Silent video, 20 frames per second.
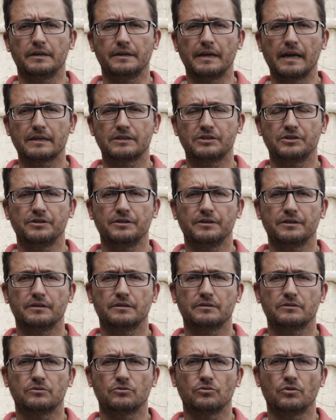next
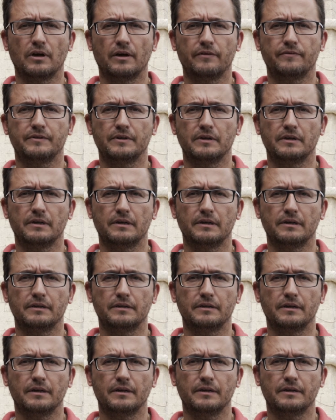year to have
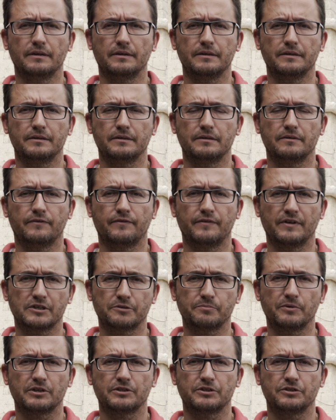the
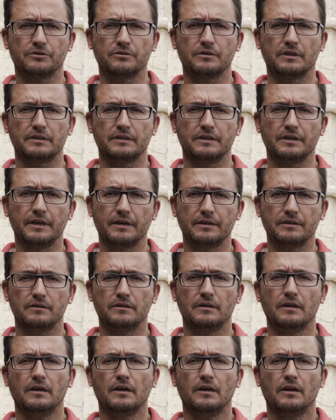first version at the end